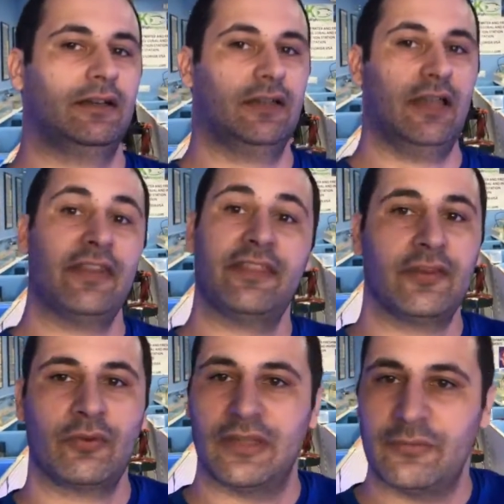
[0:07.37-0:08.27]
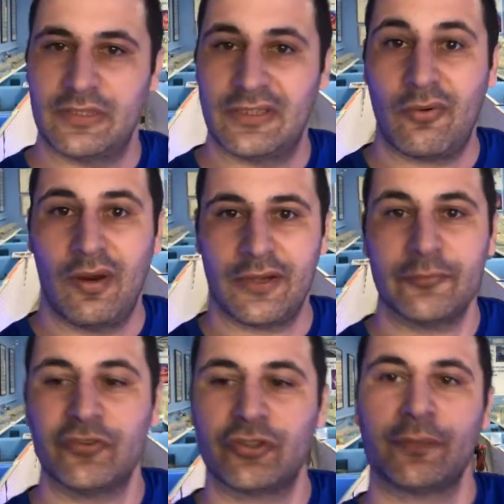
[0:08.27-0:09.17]
anything related with
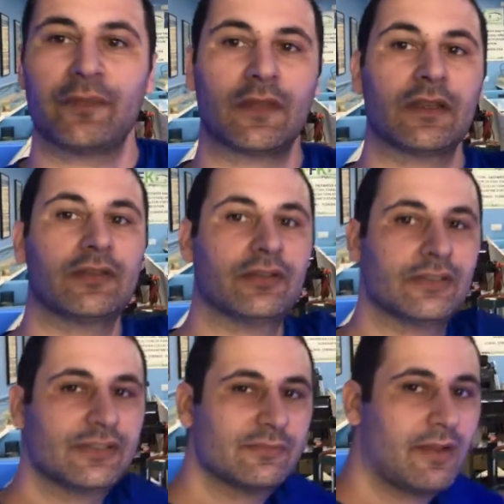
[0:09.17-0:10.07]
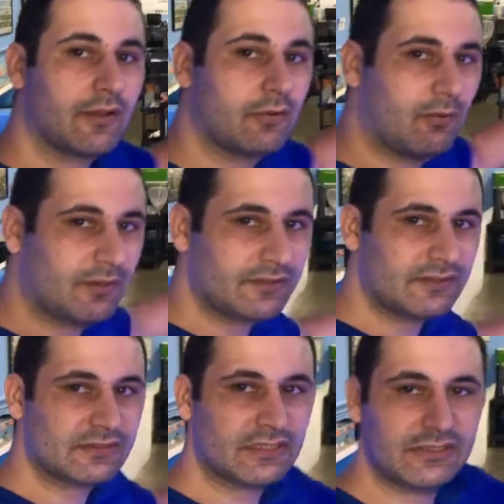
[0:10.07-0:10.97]
aquariums so this is my quarantine
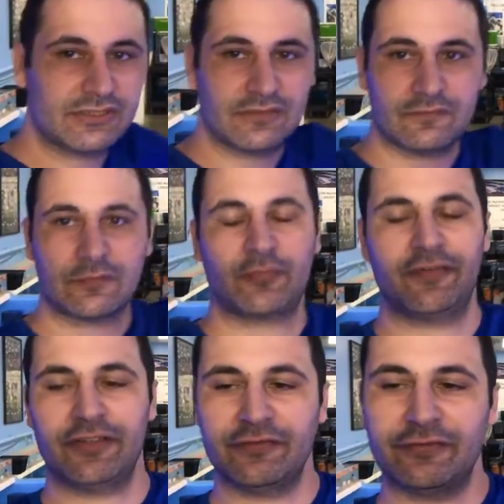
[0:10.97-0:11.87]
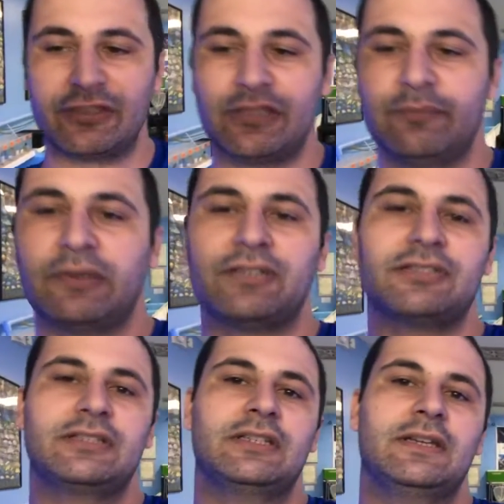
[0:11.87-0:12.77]
station from professional fish
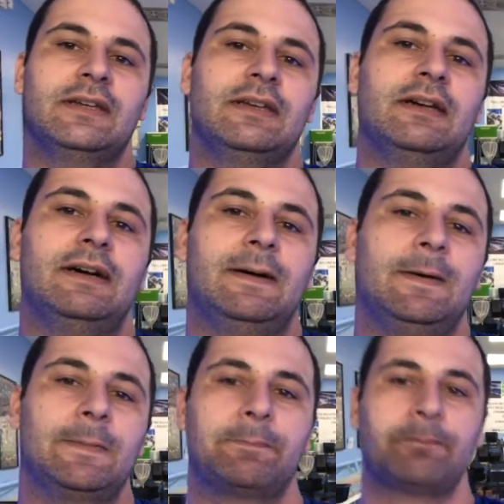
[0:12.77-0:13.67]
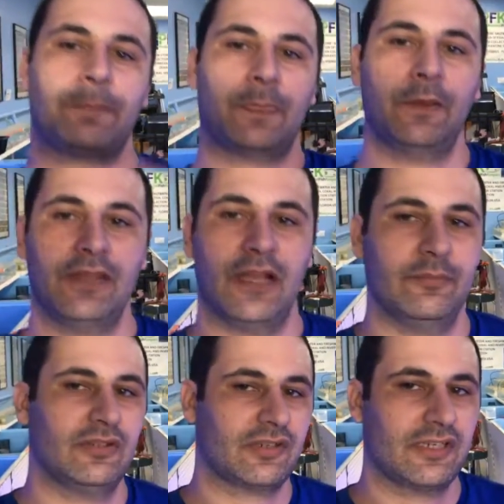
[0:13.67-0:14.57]
keepers uh, today I'll be
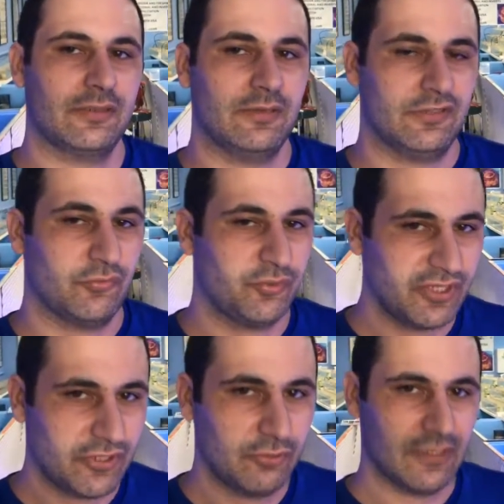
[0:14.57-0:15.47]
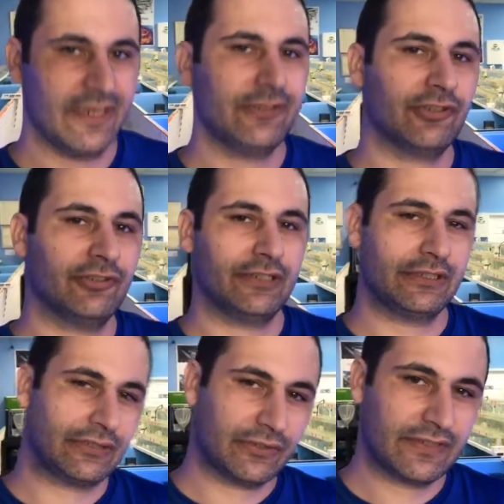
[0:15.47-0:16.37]
talking about a really cool angel that you
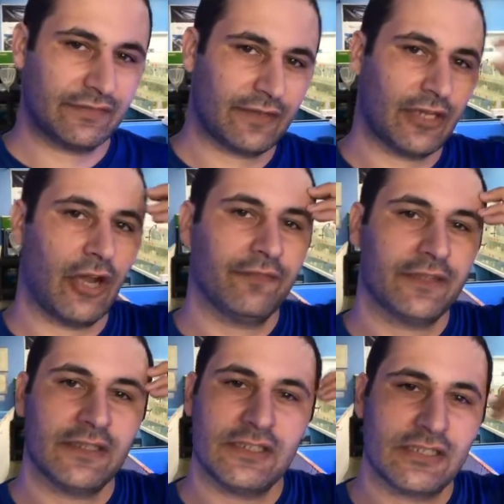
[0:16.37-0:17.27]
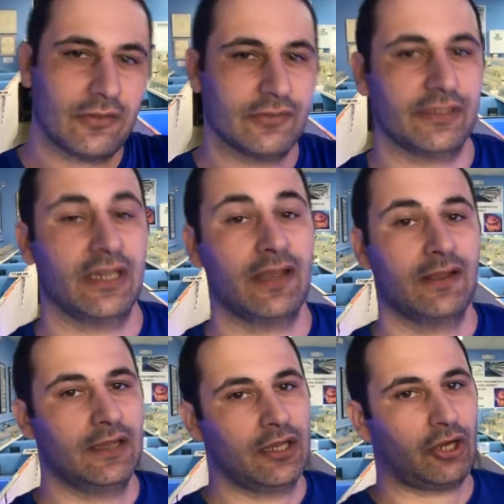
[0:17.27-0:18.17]
don't see very often it's called the
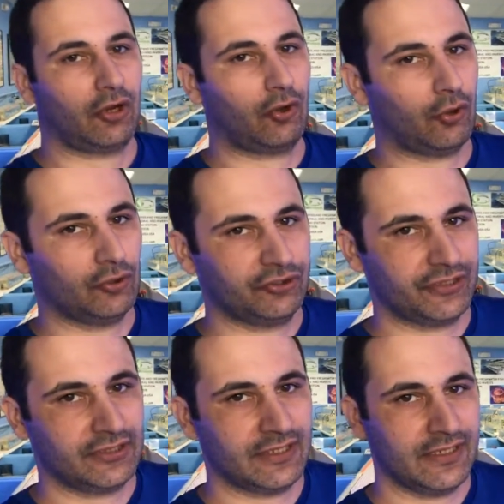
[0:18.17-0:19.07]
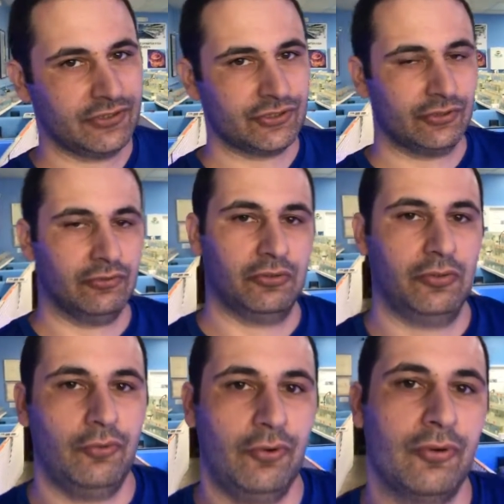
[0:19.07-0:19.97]
gold angel
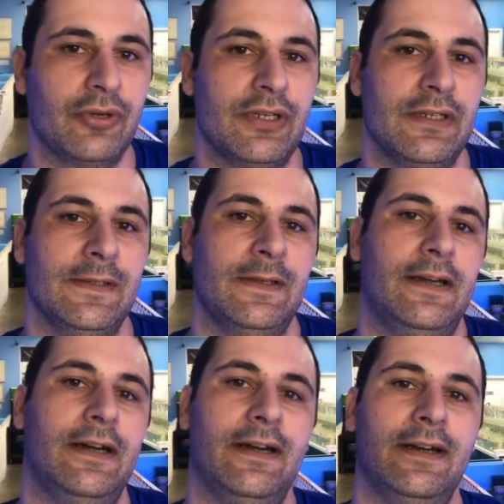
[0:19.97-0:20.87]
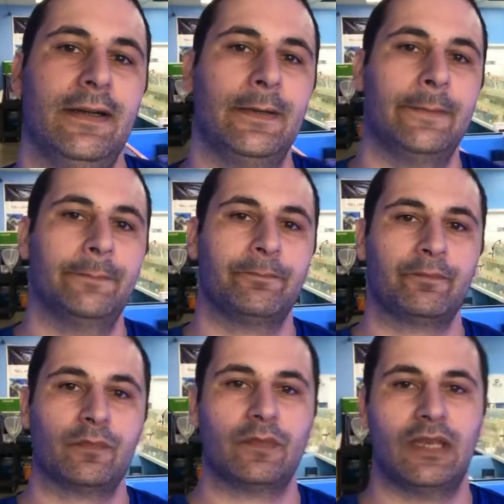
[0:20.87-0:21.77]
or um,
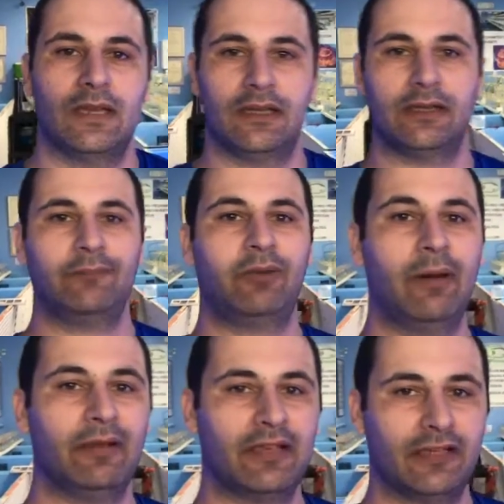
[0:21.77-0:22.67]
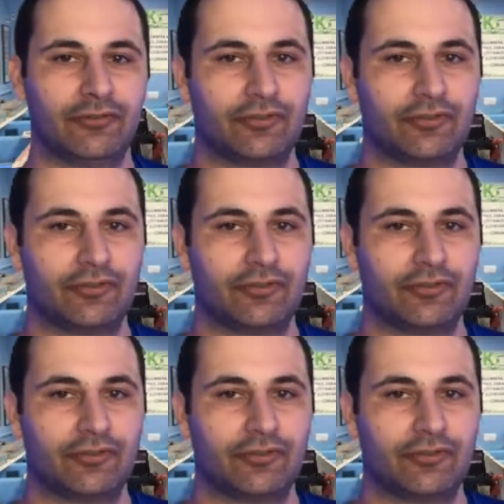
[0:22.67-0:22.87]
uh, Pomacanthus